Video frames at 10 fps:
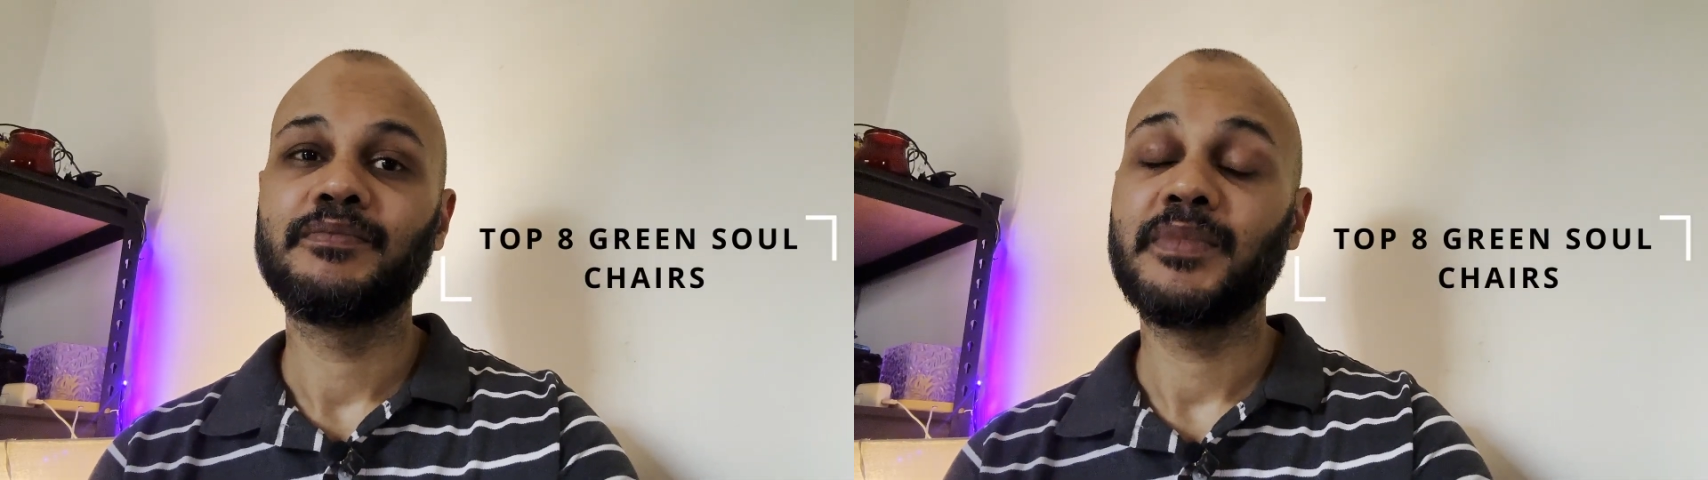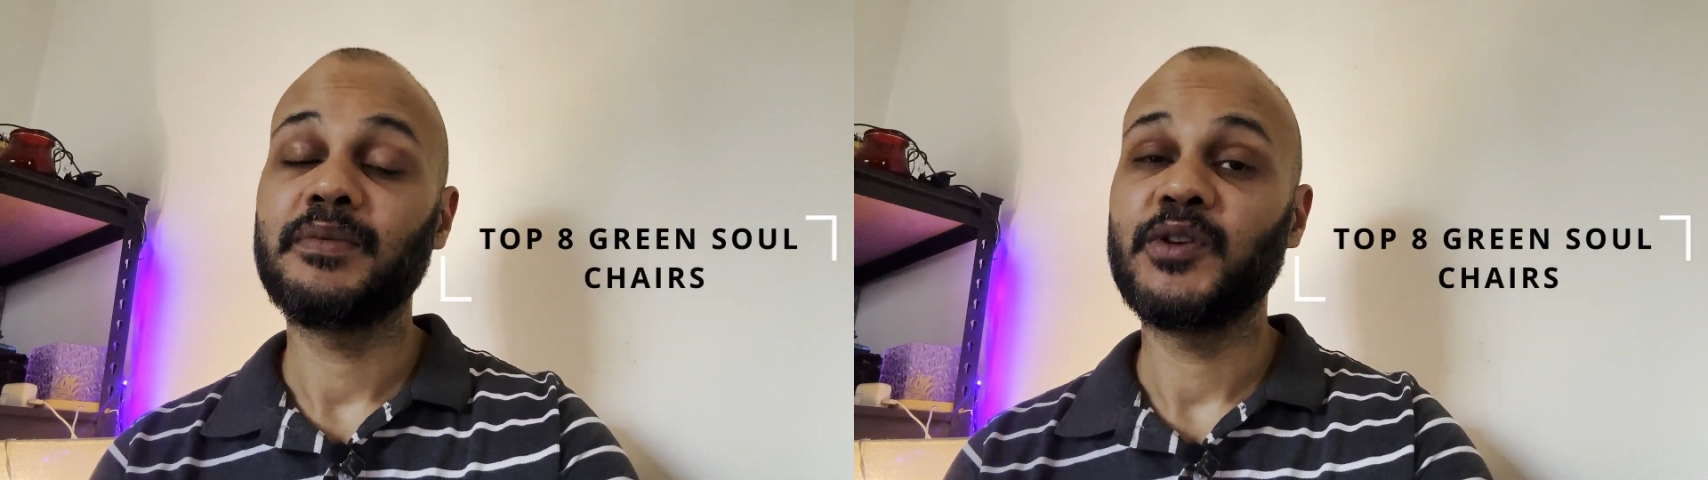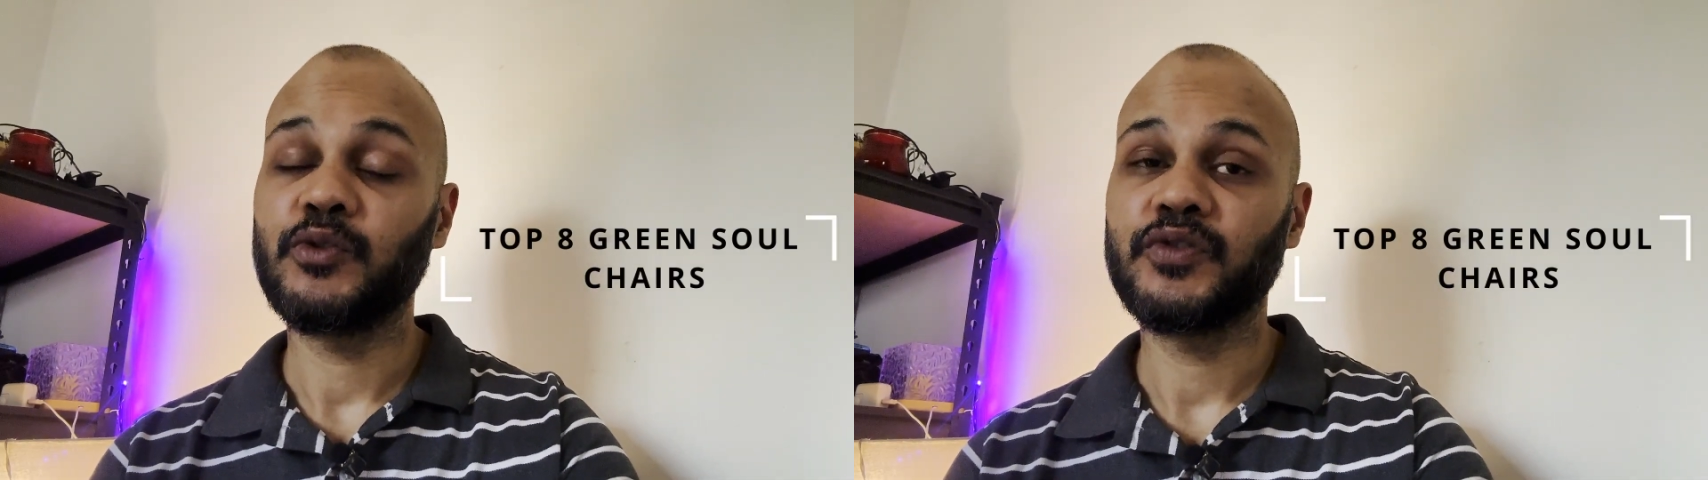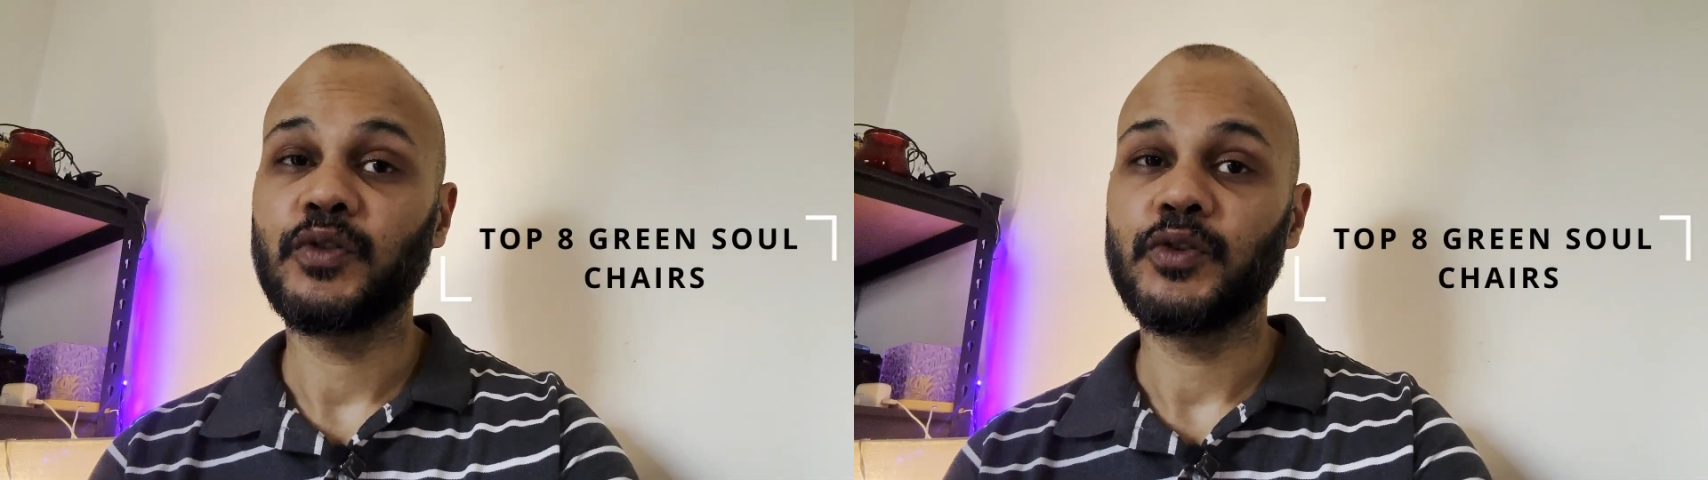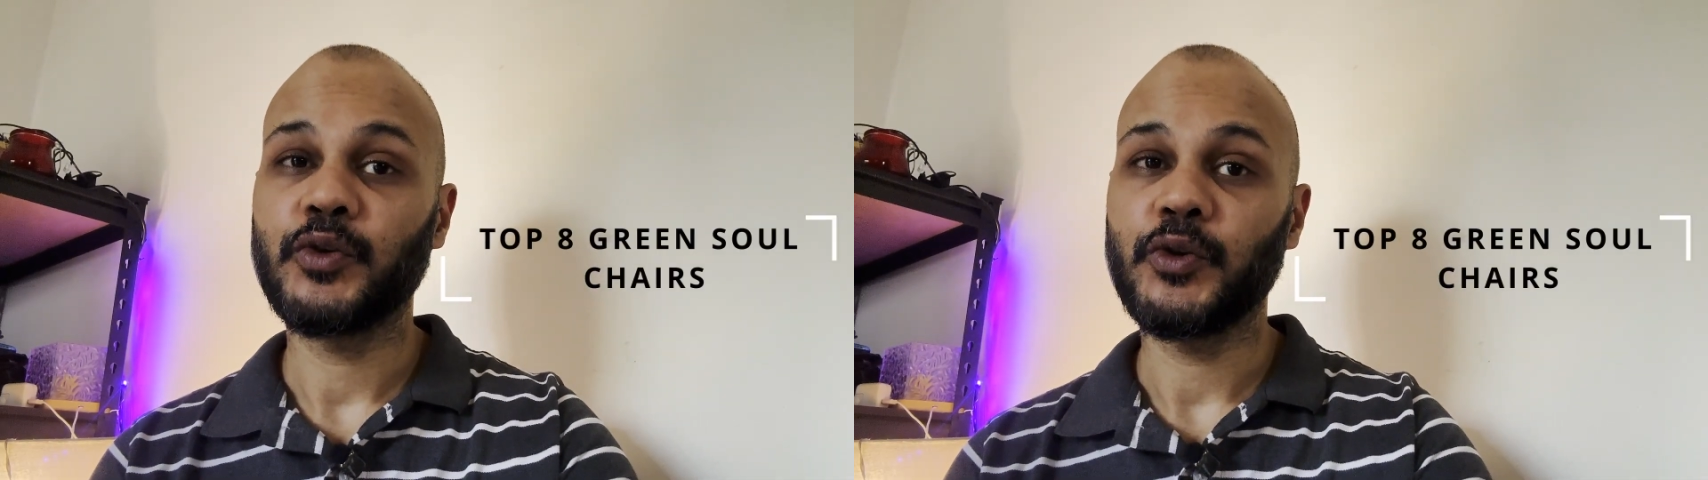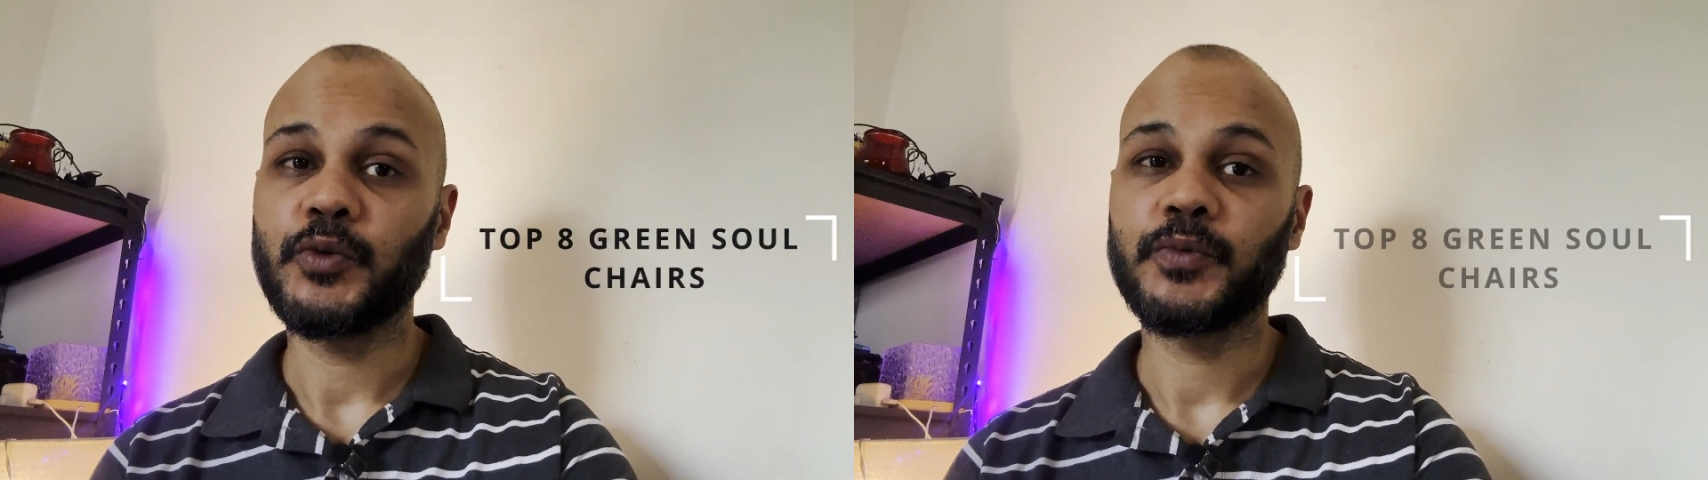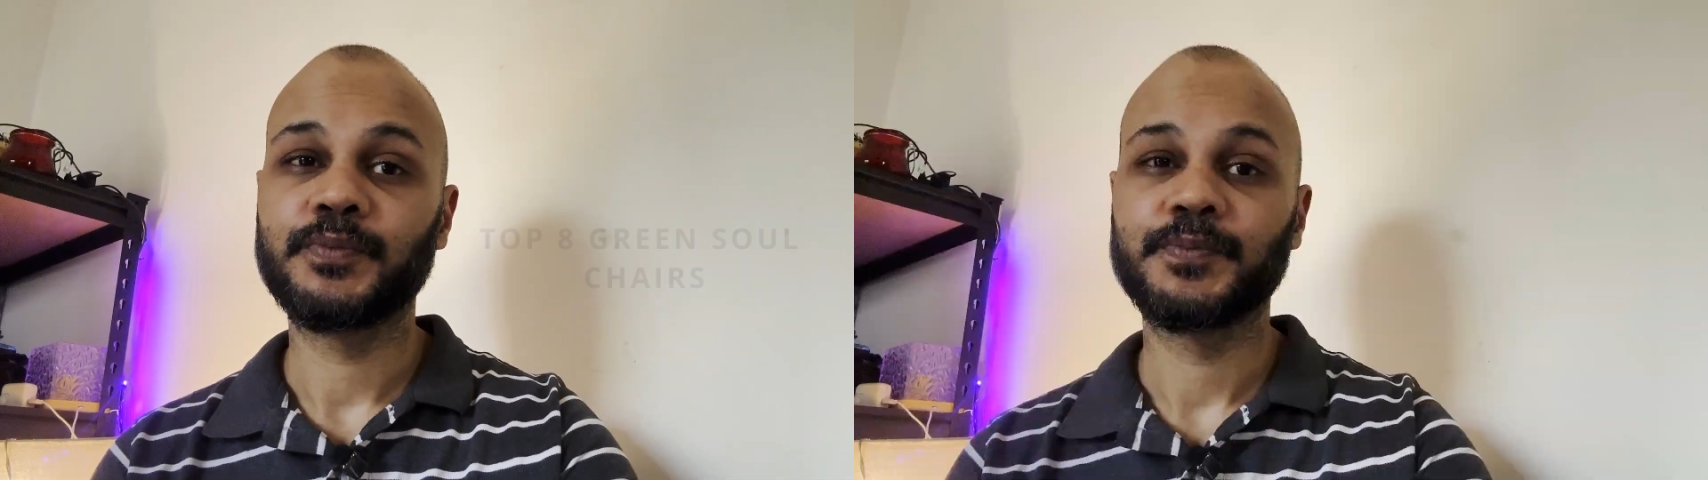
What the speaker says: may be useful to you.